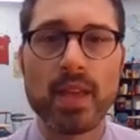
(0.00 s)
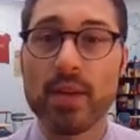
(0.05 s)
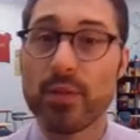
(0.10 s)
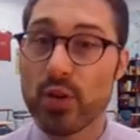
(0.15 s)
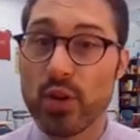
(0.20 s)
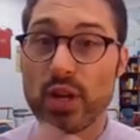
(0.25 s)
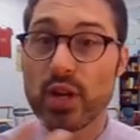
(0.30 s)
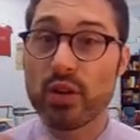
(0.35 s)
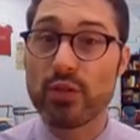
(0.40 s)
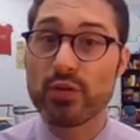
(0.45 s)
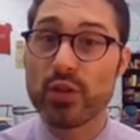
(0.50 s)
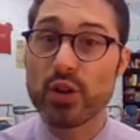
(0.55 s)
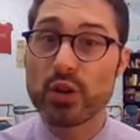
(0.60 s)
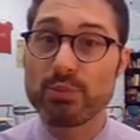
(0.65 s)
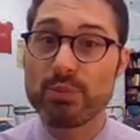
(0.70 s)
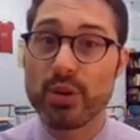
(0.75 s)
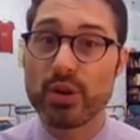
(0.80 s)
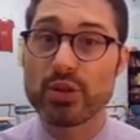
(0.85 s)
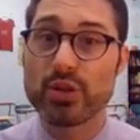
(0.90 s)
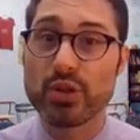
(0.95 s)
If you're in a
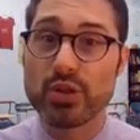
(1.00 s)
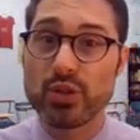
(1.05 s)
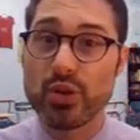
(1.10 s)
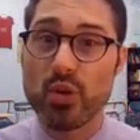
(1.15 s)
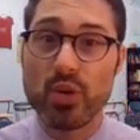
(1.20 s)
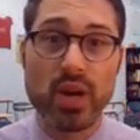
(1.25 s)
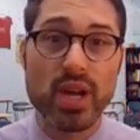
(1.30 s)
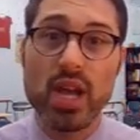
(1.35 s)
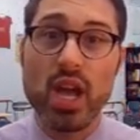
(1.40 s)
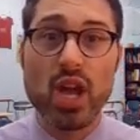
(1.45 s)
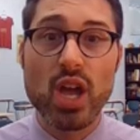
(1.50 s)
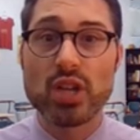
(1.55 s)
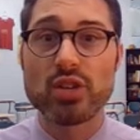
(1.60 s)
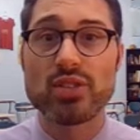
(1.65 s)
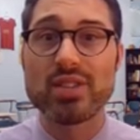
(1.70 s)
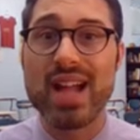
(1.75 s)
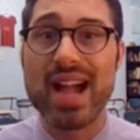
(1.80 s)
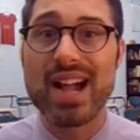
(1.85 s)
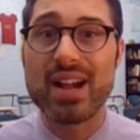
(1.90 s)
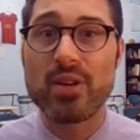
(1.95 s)
first-person story,
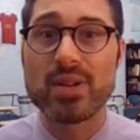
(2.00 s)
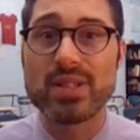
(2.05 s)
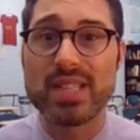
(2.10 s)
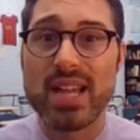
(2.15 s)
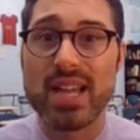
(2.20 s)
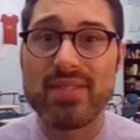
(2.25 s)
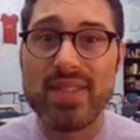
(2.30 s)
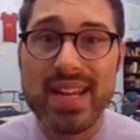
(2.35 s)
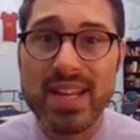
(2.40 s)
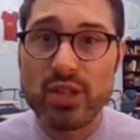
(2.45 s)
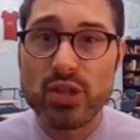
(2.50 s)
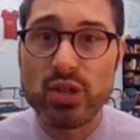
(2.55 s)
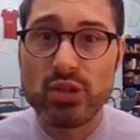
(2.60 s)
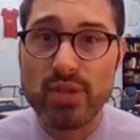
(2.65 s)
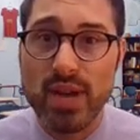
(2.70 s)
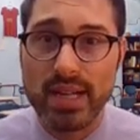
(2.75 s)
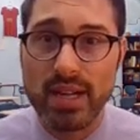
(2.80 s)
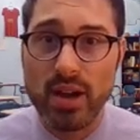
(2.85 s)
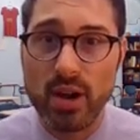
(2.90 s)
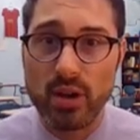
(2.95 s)
you're not going to have any
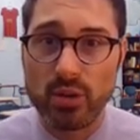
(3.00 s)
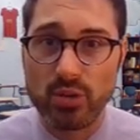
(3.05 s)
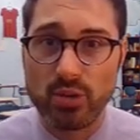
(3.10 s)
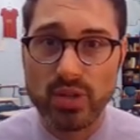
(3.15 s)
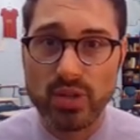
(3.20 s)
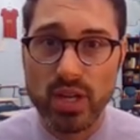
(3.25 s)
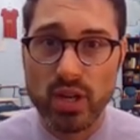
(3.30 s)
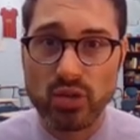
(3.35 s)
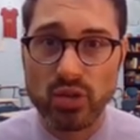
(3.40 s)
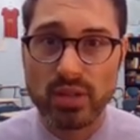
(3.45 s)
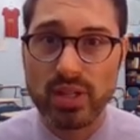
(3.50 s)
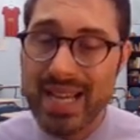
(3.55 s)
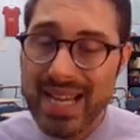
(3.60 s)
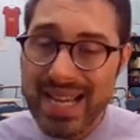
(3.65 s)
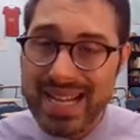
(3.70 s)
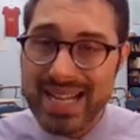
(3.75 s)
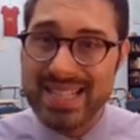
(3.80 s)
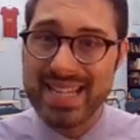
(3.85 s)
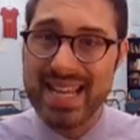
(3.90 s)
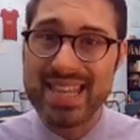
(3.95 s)
direct characterization,
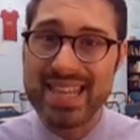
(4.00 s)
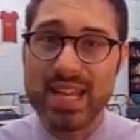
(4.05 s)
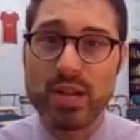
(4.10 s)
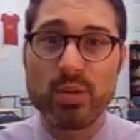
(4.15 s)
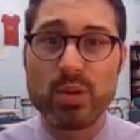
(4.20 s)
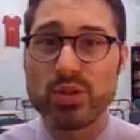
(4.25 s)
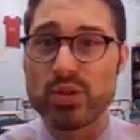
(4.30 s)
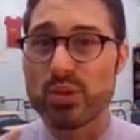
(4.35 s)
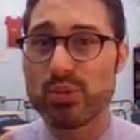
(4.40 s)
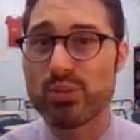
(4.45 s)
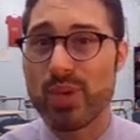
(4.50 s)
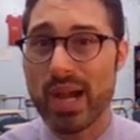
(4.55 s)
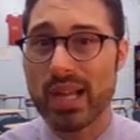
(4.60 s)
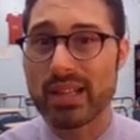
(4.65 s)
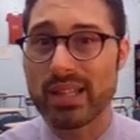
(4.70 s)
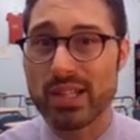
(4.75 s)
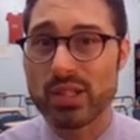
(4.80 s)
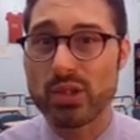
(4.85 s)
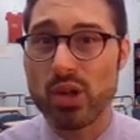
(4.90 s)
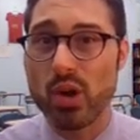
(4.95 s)
because anything we're
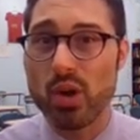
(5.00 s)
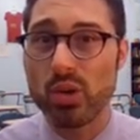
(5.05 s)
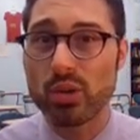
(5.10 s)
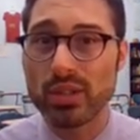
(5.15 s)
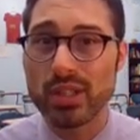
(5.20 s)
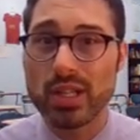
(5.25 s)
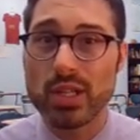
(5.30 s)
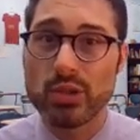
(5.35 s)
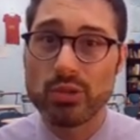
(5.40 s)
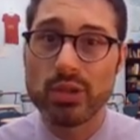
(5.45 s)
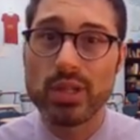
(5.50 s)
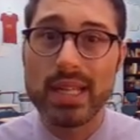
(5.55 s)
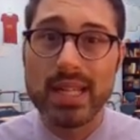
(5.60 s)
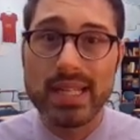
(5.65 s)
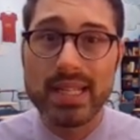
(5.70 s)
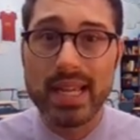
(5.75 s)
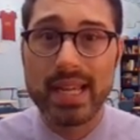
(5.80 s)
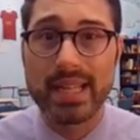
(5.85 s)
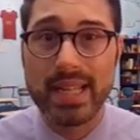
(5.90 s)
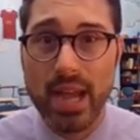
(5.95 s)
directly told is
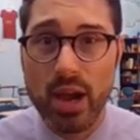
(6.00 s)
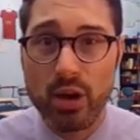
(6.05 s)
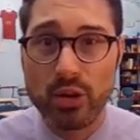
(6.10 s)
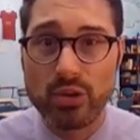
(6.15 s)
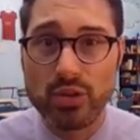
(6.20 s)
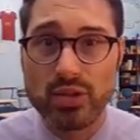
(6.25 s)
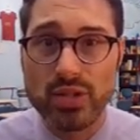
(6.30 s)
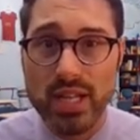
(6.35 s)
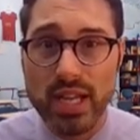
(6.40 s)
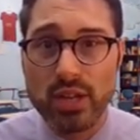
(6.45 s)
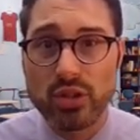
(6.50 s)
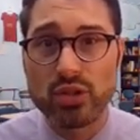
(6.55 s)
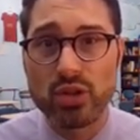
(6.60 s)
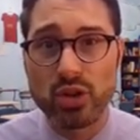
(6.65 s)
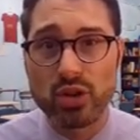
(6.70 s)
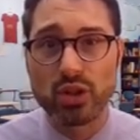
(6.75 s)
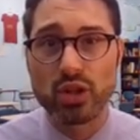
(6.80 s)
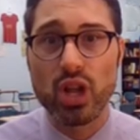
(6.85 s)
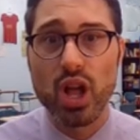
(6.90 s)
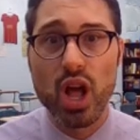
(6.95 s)
really a character's
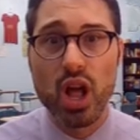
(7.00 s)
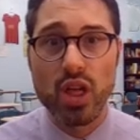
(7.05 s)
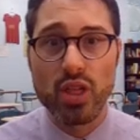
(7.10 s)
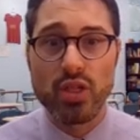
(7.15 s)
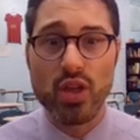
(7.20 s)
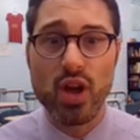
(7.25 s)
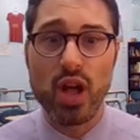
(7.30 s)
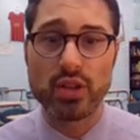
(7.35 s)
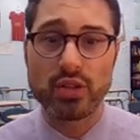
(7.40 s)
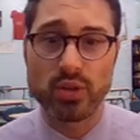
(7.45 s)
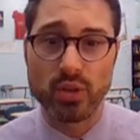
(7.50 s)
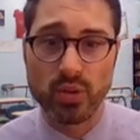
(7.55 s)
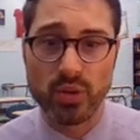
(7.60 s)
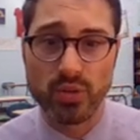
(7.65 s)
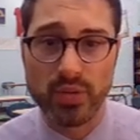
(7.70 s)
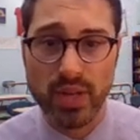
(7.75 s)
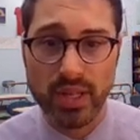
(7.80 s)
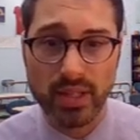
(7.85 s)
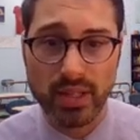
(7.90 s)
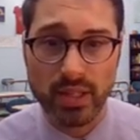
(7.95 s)
internal thoughts or
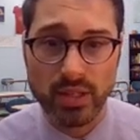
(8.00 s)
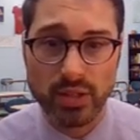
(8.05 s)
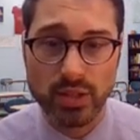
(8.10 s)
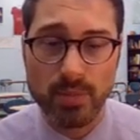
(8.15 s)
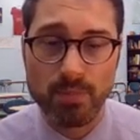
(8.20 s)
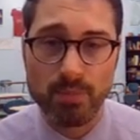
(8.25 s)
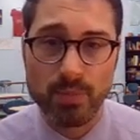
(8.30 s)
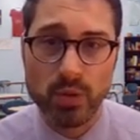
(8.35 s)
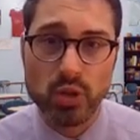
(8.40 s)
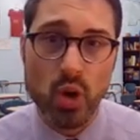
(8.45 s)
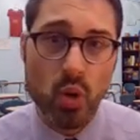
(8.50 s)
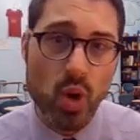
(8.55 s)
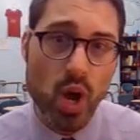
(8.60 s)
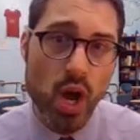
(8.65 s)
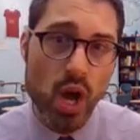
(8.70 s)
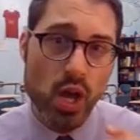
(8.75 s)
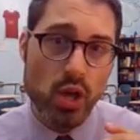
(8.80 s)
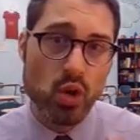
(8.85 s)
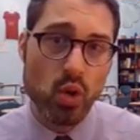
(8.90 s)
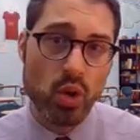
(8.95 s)
feelings. So
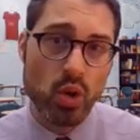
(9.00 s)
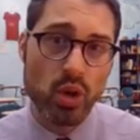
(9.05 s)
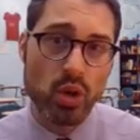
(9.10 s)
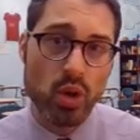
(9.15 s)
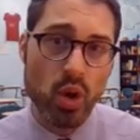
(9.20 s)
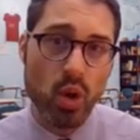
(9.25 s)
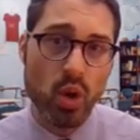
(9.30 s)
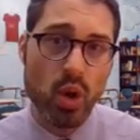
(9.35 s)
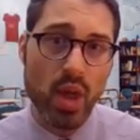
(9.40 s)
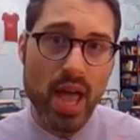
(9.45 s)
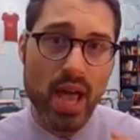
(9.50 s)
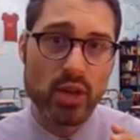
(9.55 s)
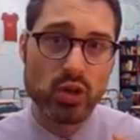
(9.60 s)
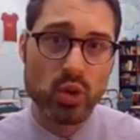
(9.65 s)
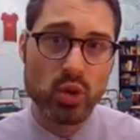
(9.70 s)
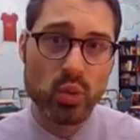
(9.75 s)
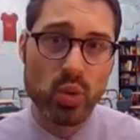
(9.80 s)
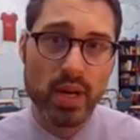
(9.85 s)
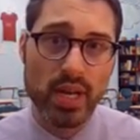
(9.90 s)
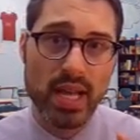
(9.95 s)
your goal as
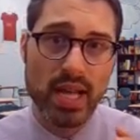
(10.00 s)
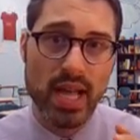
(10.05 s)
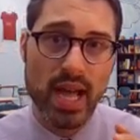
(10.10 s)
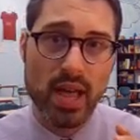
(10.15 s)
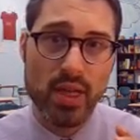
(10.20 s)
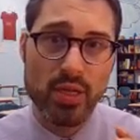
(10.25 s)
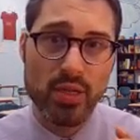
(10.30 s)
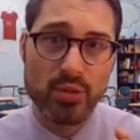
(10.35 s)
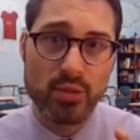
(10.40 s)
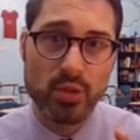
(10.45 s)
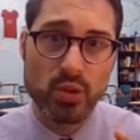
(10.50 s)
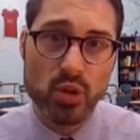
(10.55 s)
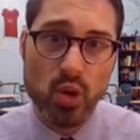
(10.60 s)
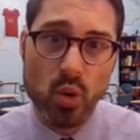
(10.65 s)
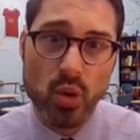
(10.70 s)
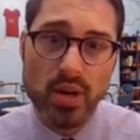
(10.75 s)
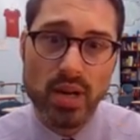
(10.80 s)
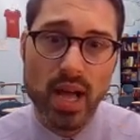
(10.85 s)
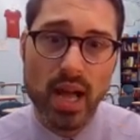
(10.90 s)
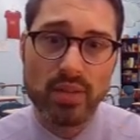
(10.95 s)
you're working through
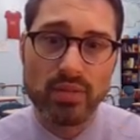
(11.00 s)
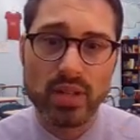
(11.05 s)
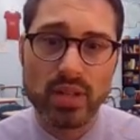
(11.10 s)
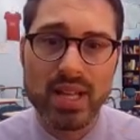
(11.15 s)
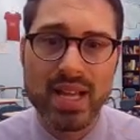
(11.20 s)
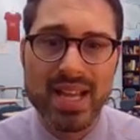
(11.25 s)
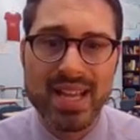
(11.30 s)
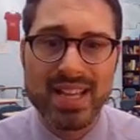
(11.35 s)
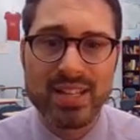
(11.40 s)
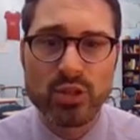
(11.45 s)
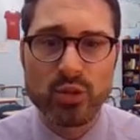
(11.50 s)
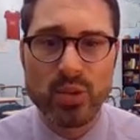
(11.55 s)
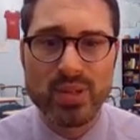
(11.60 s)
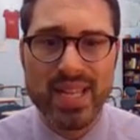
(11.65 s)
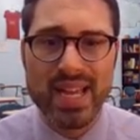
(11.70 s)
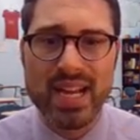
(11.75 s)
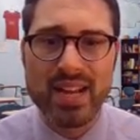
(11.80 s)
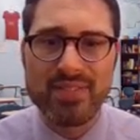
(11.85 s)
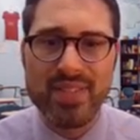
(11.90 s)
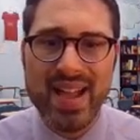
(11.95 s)
your novel is to
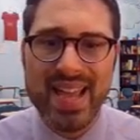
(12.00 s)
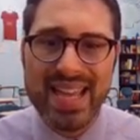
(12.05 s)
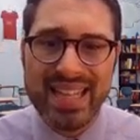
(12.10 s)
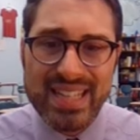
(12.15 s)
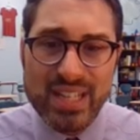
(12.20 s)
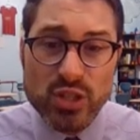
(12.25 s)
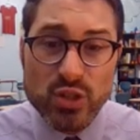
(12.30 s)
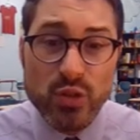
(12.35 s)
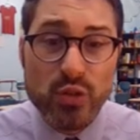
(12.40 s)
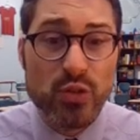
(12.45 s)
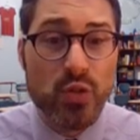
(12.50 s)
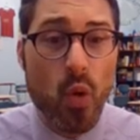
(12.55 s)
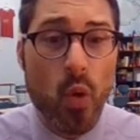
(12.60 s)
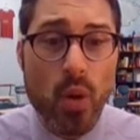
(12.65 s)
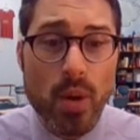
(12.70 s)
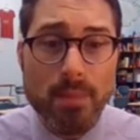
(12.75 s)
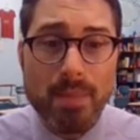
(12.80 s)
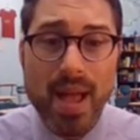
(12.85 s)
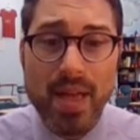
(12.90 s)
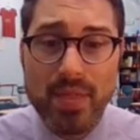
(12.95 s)
identify at least
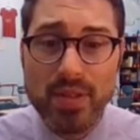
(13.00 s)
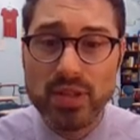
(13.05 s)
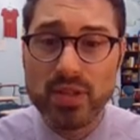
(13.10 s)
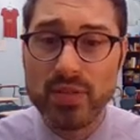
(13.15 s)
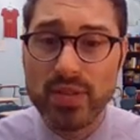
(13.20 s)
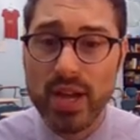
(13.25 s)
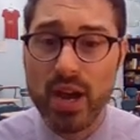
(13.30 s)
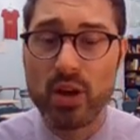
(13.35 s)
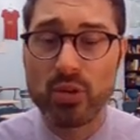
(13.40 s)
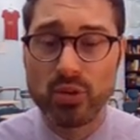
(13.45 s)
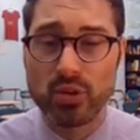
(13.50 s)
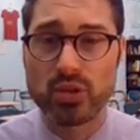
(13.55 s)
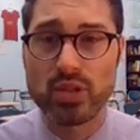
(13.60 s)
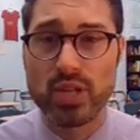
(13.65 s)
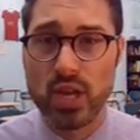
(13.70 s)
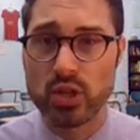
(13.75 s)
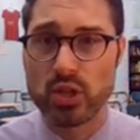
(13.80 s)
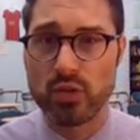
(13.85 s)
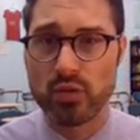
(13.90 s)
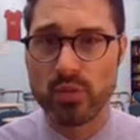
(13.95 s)
4 methods of
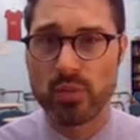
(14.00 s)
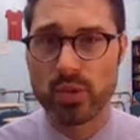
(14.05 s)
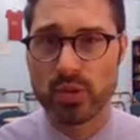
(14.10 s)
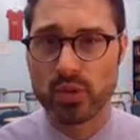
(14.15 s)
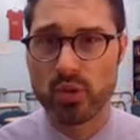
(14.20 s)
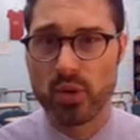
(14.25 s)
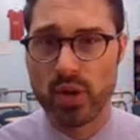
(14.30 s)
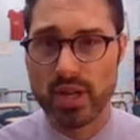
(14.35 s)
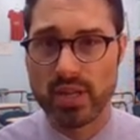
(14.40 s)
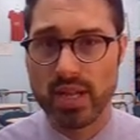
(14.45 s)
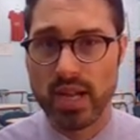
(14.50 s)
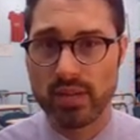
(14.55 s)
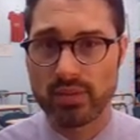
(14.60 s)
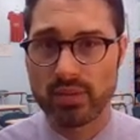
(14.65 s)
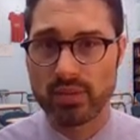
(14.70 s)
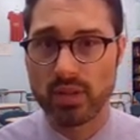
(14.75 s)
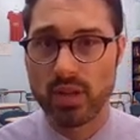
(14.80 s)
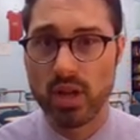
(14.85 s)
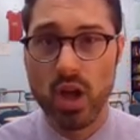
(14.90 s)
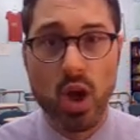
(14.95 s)
characterization from a story
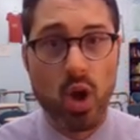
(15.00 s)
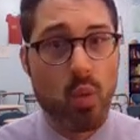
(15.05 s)
novel.